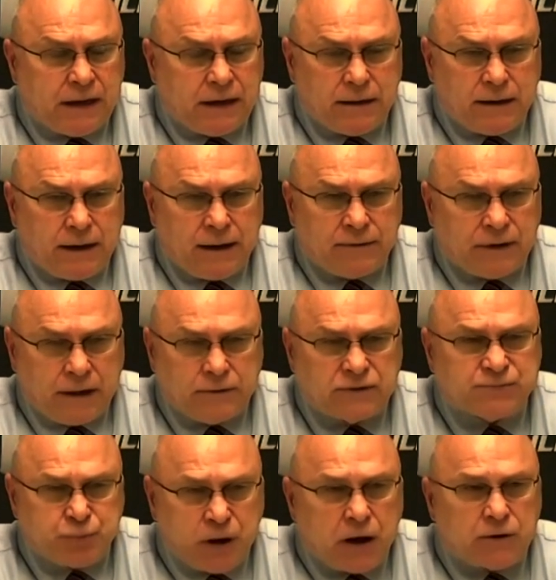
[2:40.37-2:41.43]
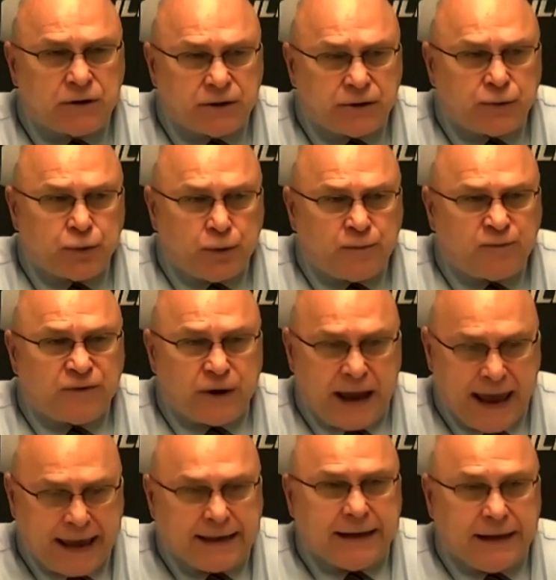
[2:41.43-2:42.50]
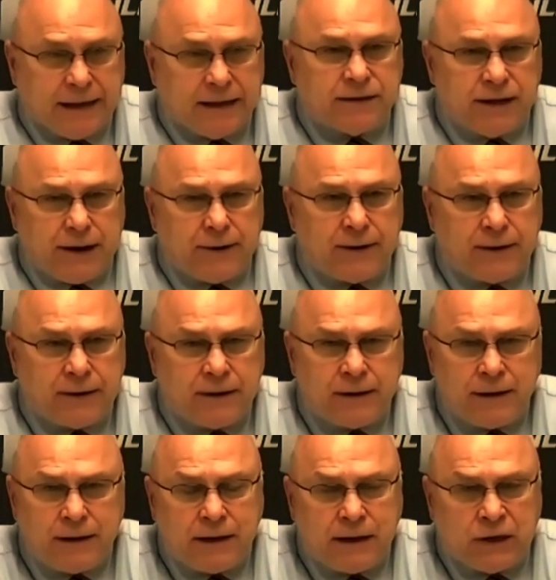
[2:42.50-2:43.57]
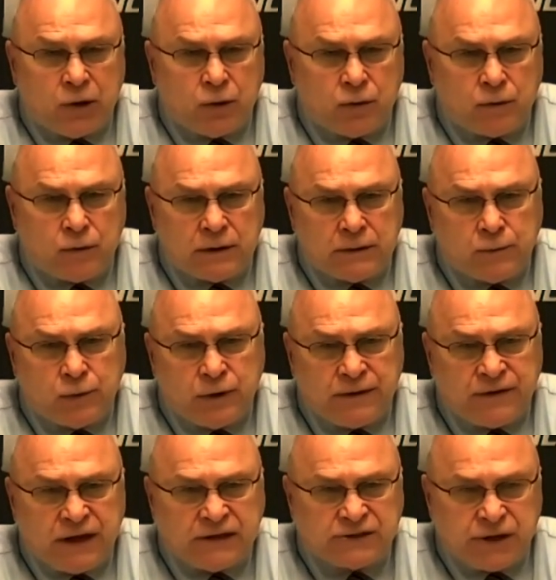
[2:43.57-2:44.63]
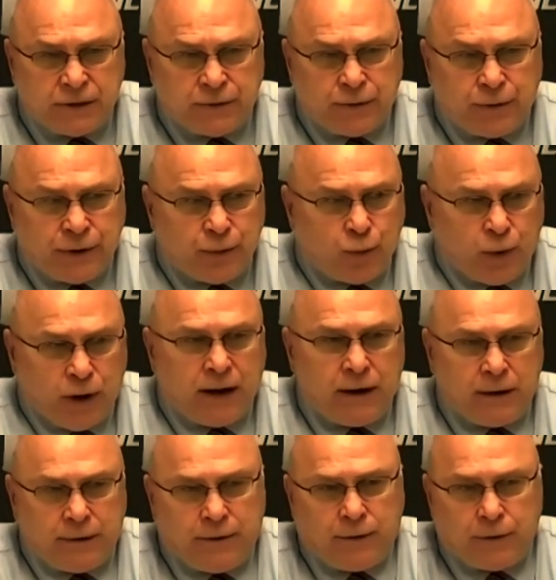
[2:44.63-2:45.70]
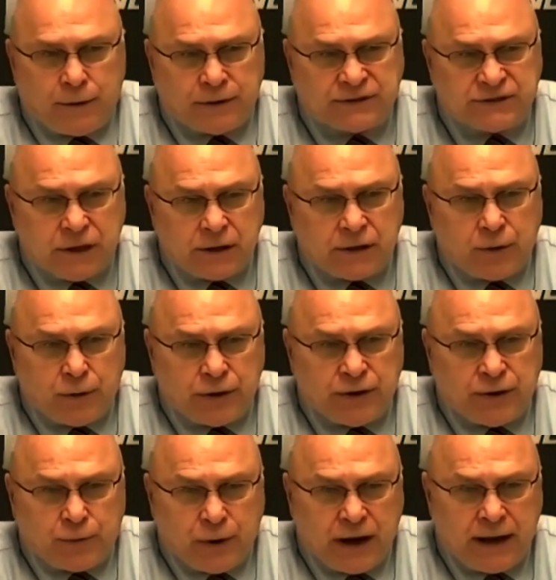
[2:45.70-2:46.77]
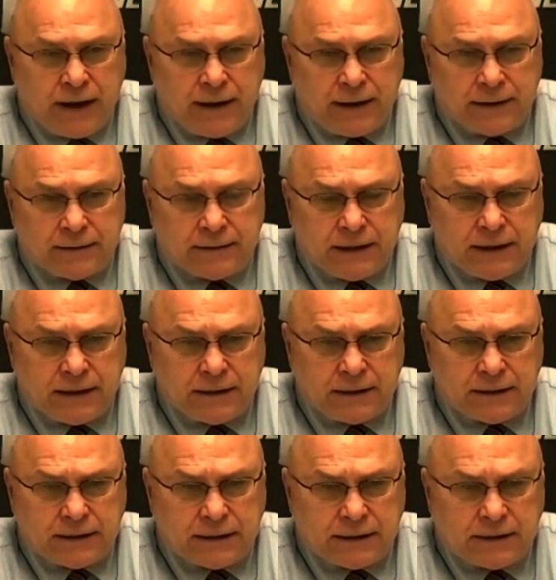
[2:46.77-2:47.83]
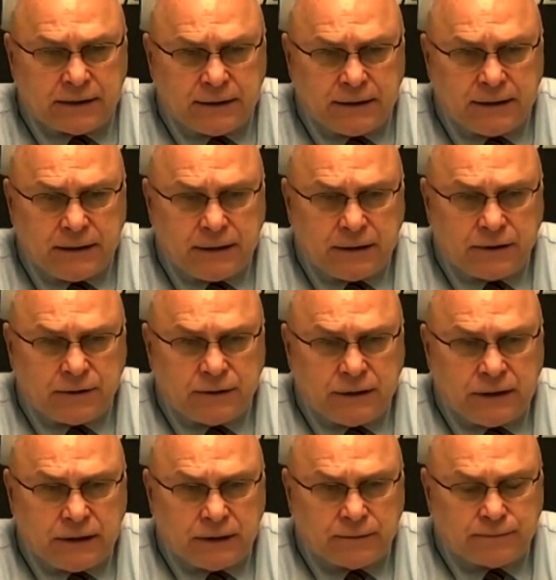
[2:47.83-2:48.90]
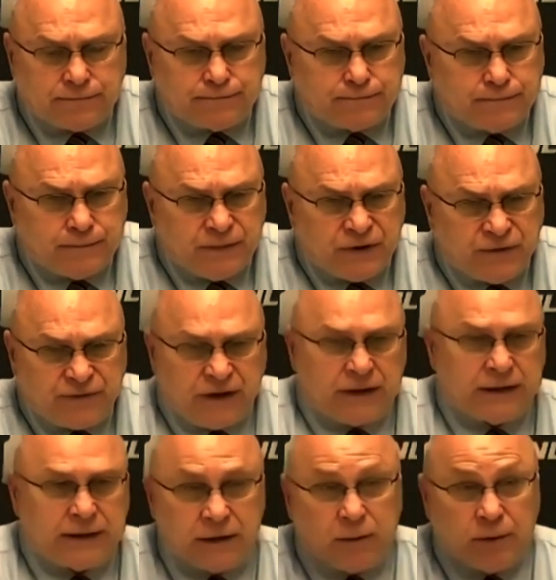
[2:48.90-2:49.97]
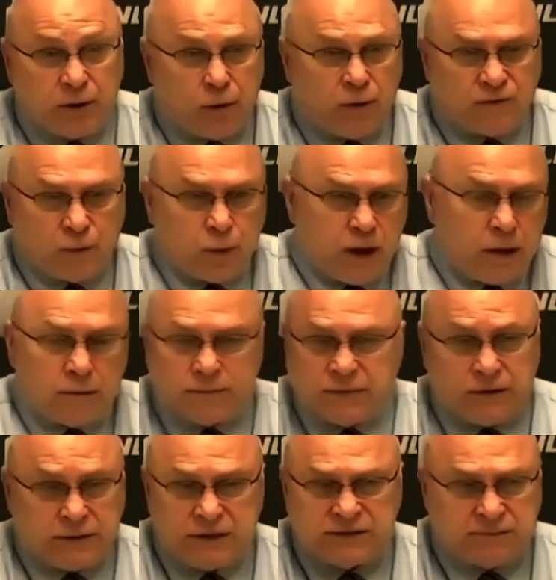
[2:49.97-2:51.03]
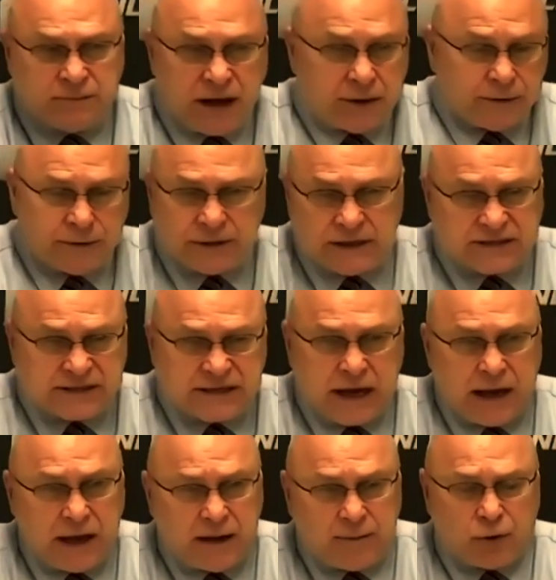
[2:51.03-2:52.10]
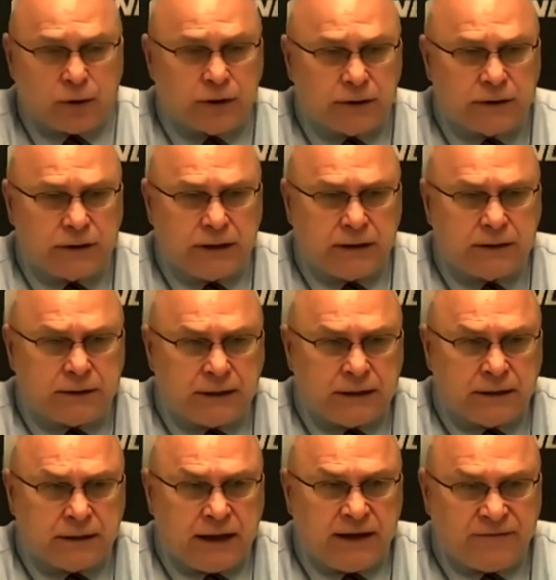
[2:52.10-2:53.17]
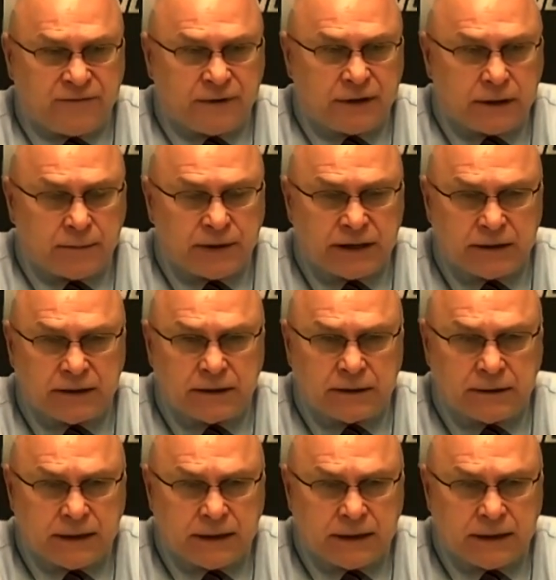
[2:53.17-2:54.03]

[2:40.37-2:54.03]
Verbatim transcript: I, I was proud of the group for hanging in there you know, when things aren't going well or it's not going your way and, and, uh, you know, you're feeling a little bit overwhelmed. No, it doesn't matter in this game or in, in, in life a little bit. And,